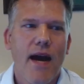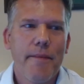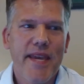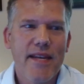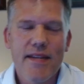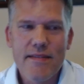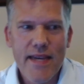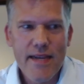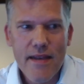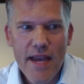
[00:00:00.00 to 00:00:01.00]
I mean,
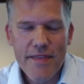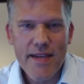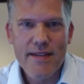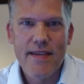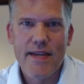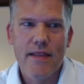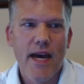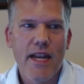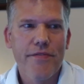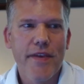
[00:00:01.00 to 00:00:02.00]
I think it's like a
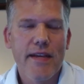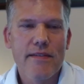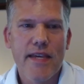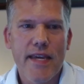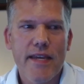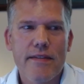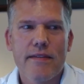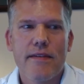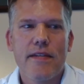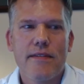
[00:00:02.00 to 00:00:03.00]
lot of things. Like
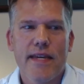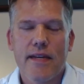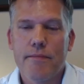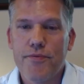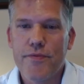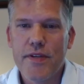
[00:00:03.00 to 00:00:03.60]
it's like